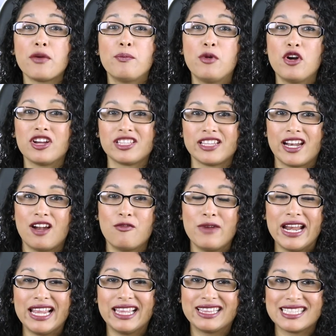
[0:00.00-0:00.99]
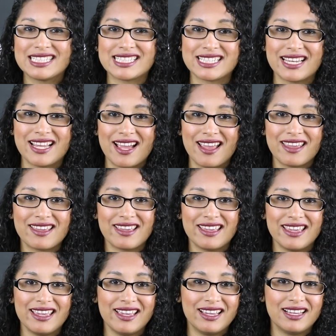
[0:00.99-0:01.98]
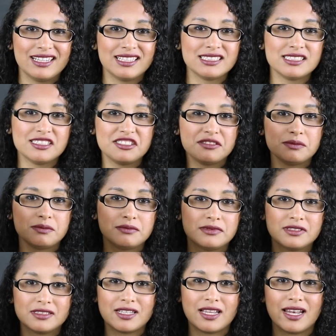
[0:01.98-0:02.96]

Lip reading: book that I really dislike is The